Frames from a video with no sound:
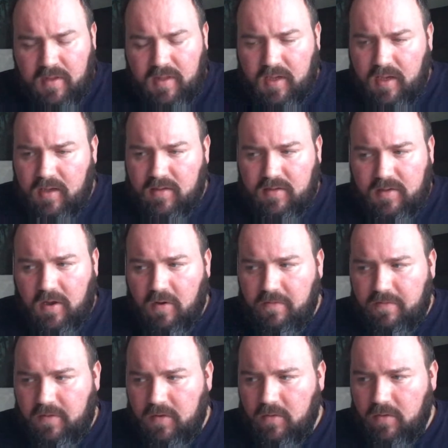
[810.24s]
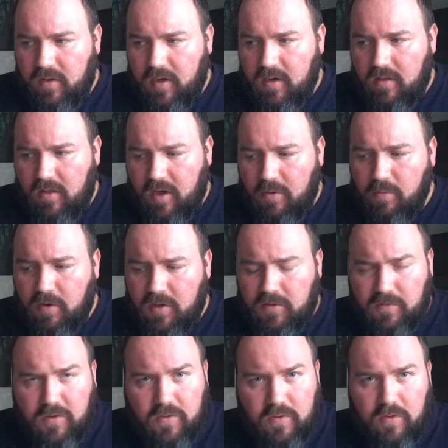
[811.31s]
day itself. Their words
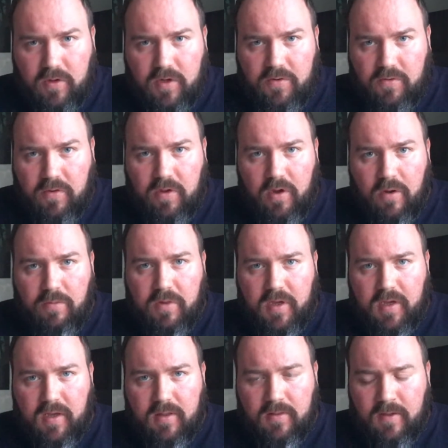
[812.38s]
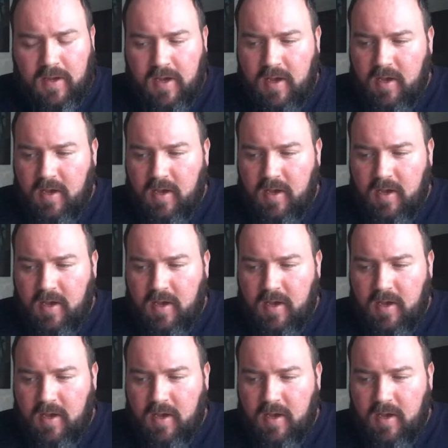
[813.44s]
were truly humbling, and